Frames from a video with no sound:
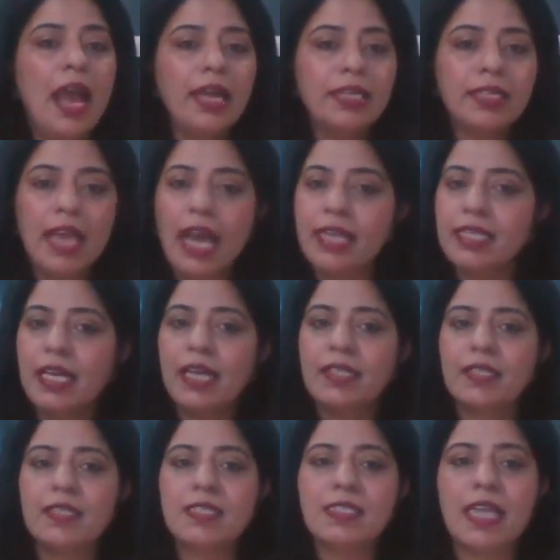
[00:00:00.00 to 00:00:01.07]
And that
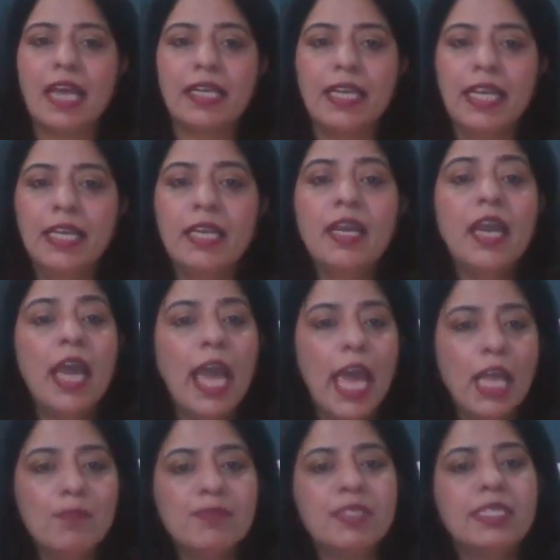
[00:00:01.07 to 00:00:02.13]
understanding
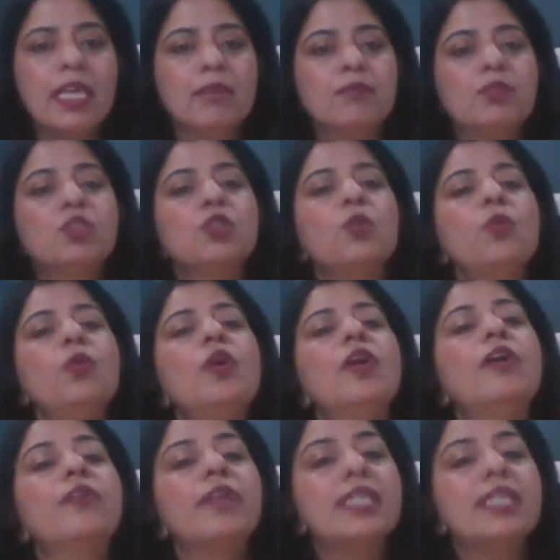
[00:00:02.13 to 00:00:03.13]
helps them to